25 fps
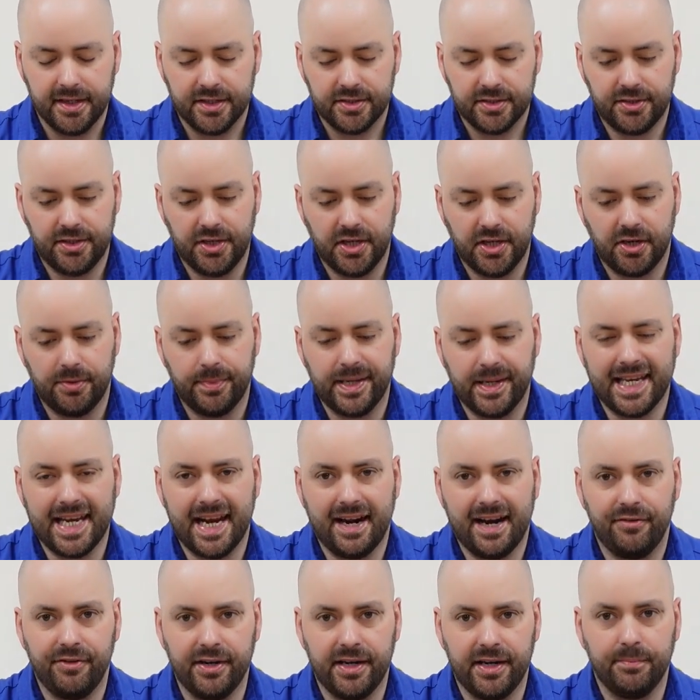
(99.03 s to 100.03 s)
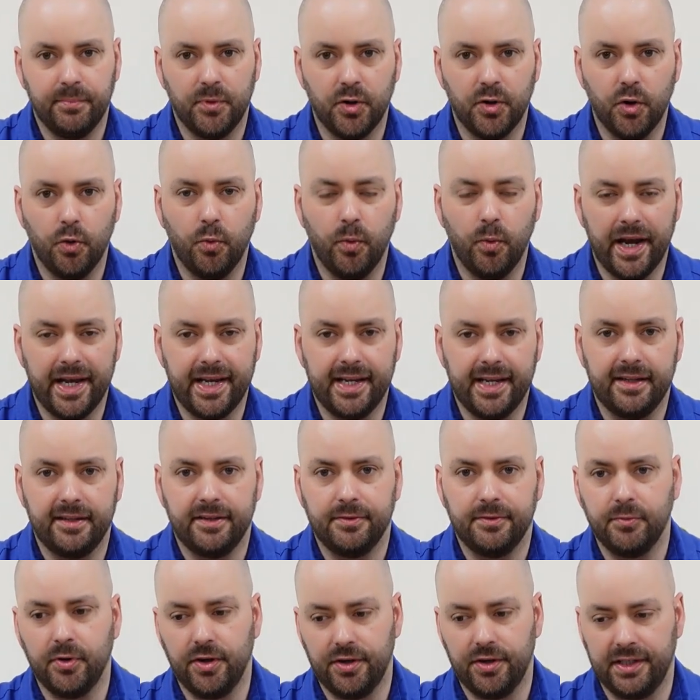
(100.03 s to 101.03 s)
so you're going to be carrying more weight
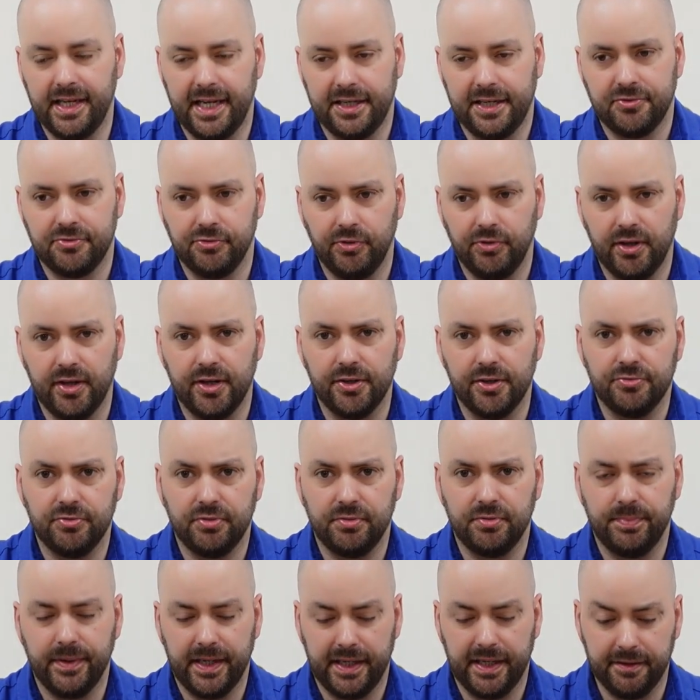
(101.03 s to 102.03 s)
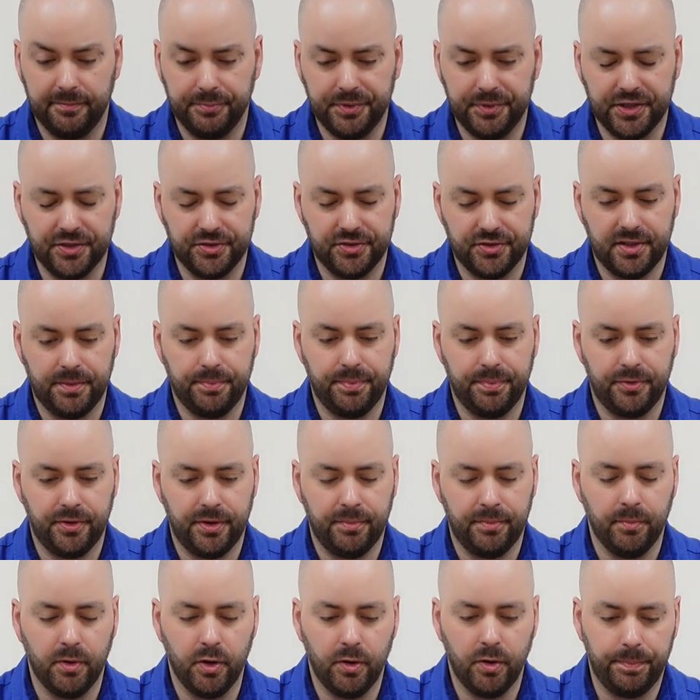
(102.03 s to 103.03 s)
than what an extra large would be because they're
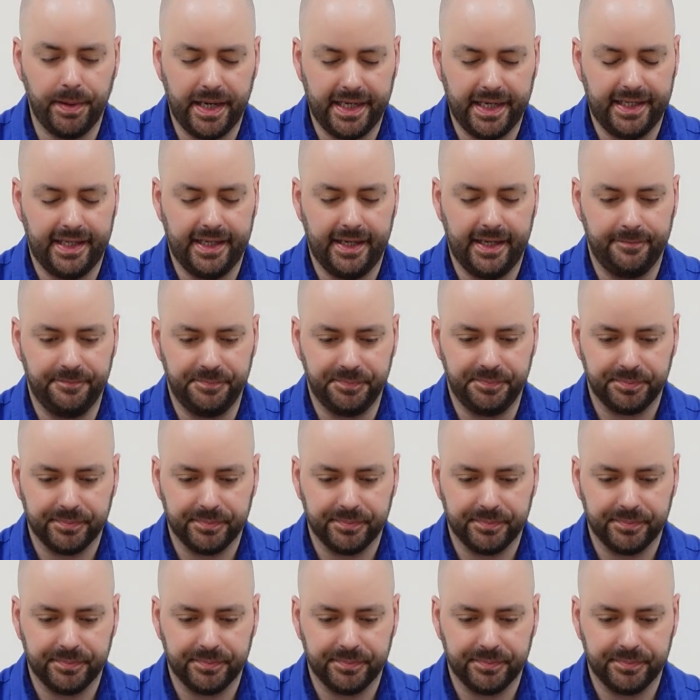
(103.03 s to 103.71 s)
putting more padding in.